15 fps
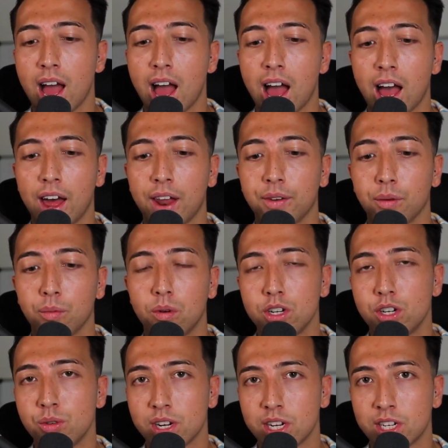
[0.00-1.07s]
And
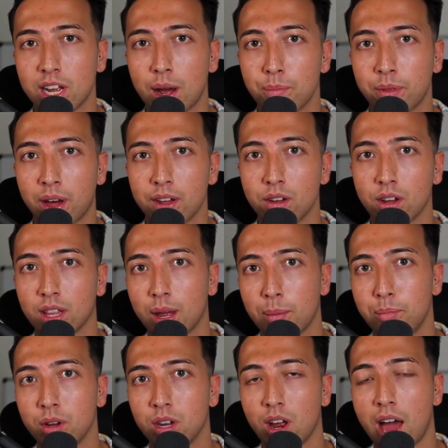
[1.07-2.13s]
once you accept that, you can then
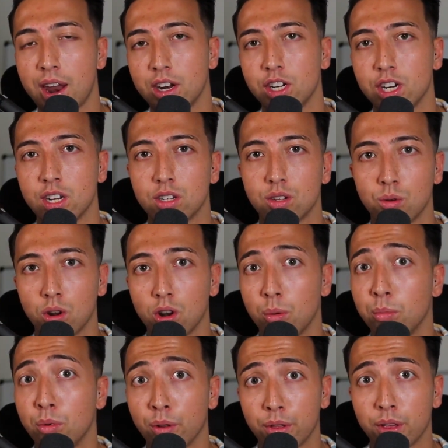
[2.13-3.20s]
put your energy into a lot
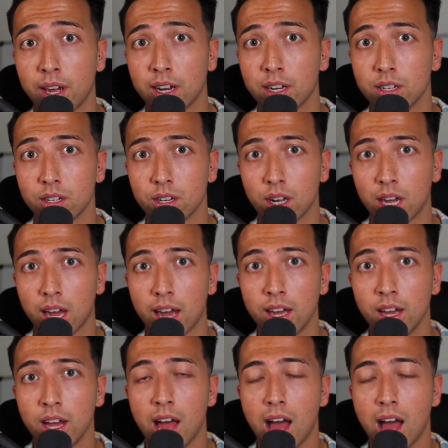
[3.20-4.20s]
more things, okay?